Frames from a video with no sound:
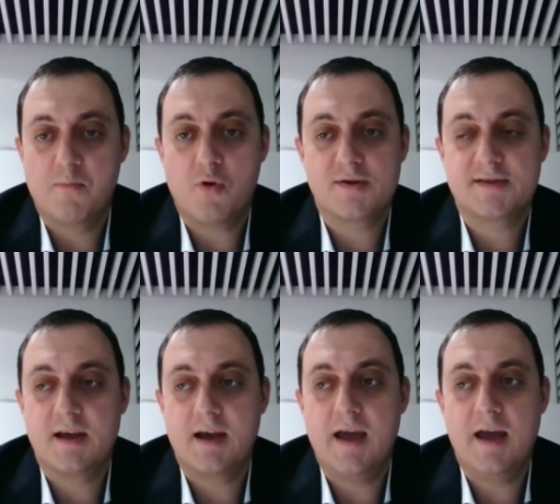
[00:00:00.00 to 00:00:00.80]
most
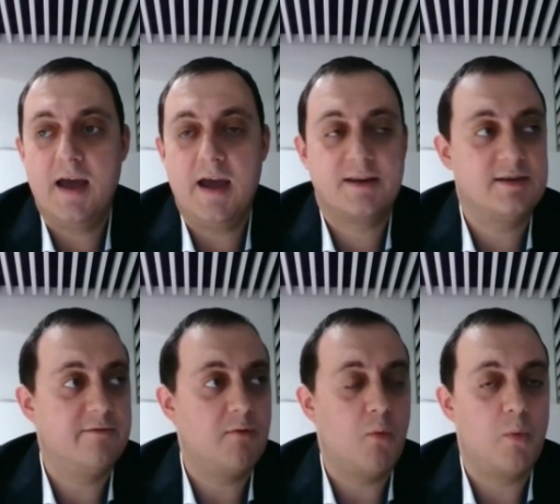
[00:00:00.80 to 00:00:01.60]

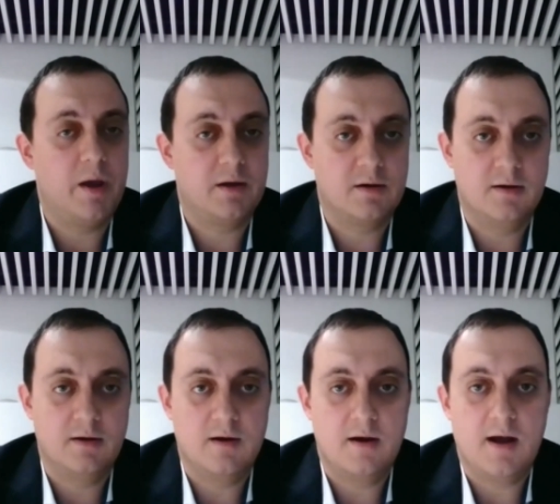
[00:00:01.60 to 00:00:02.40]
active week,
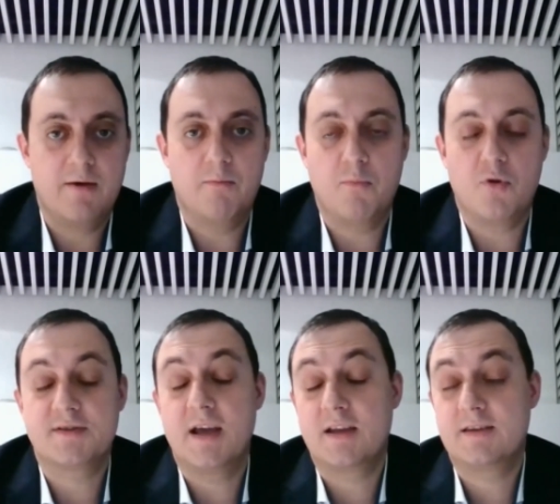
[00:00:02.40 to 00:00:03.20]

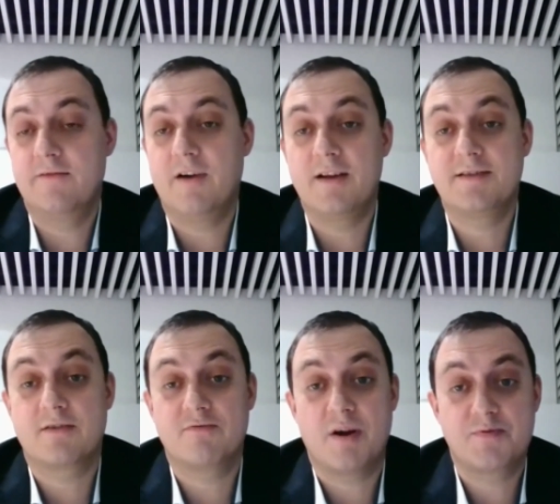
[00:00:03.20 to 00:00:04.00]
most active
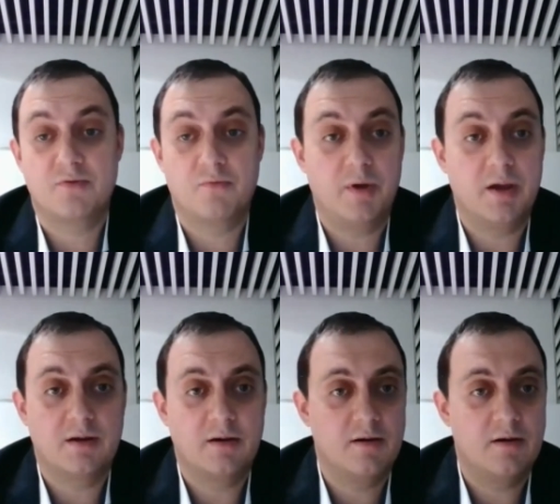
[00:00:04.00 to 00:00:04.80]
anti-corruption week
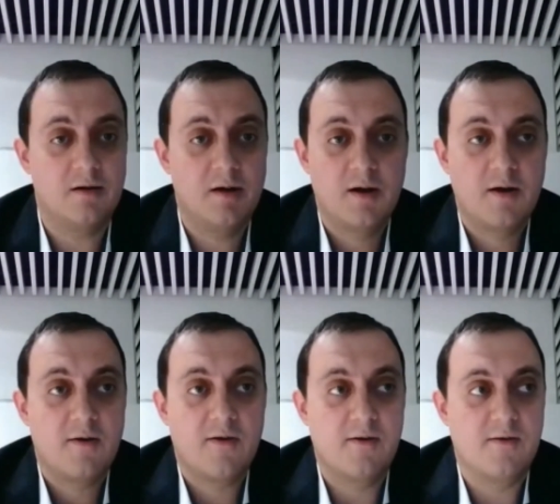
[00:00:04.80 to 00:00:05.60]

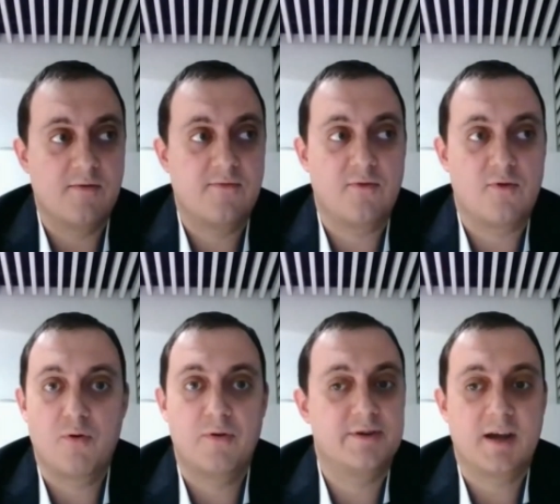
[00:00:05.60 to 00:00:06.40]
for
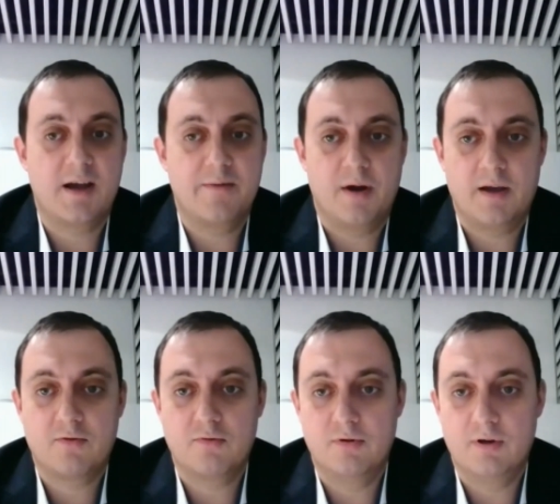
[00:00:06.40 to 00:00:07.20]
all the time I
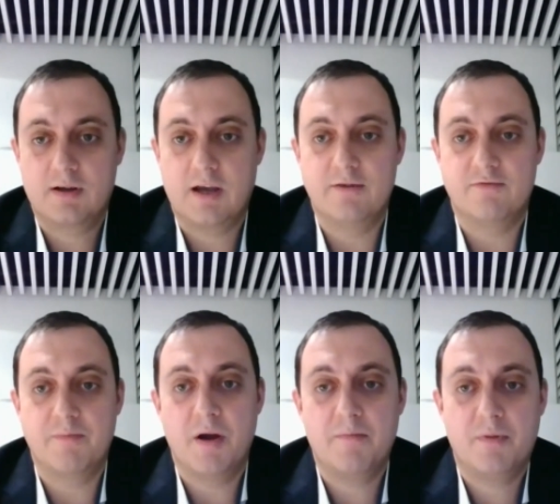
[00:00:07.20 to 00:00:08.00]
could can
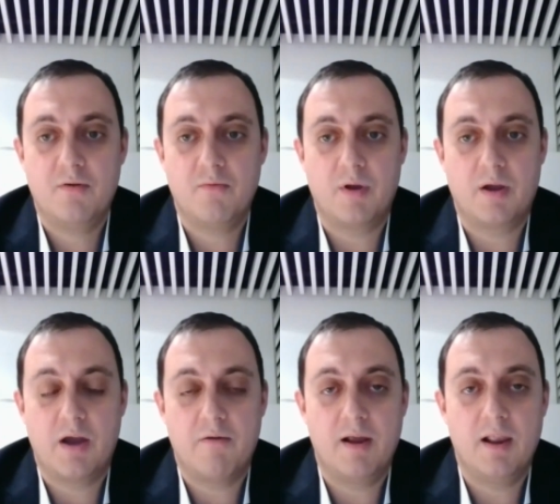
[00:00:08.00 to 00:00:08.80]
remember. We
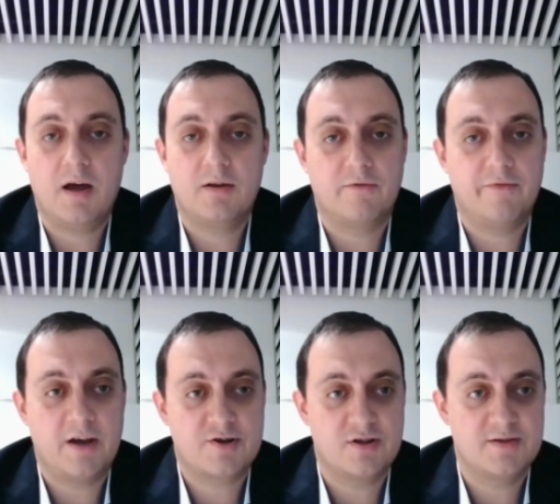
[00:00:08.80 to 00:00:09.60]
have a lot of
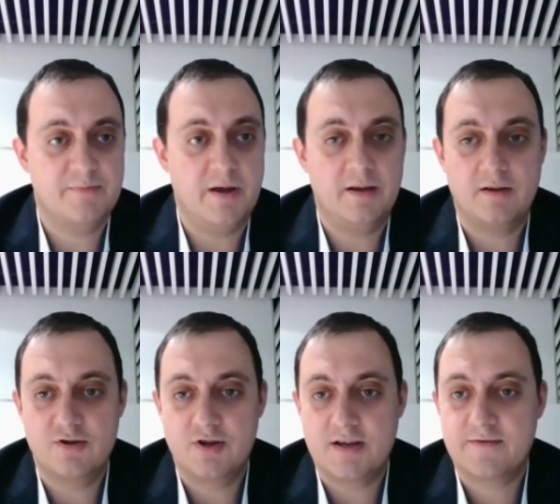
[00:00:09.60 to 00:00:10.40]
actions made
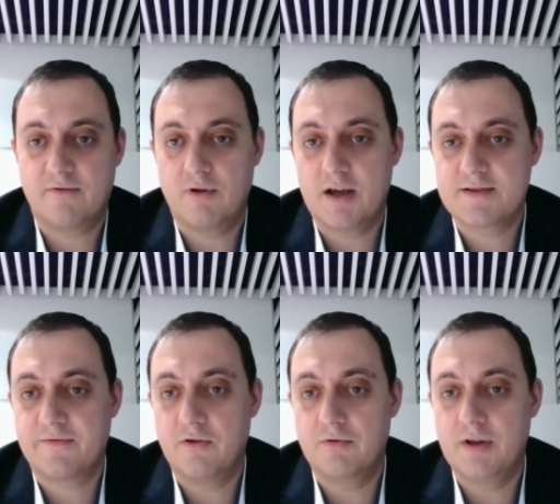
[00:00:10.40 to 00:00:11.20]
just for last
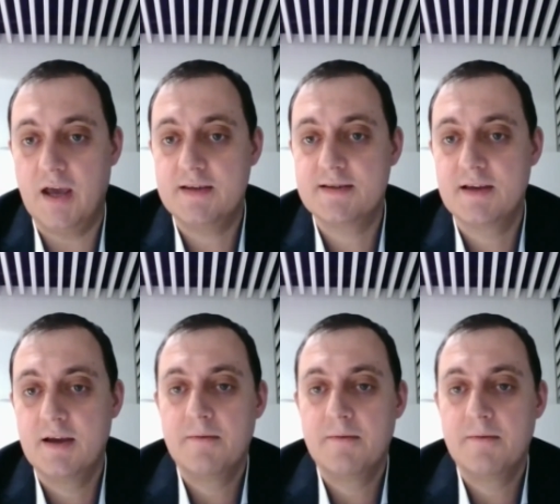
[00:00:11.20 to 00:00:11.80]
few days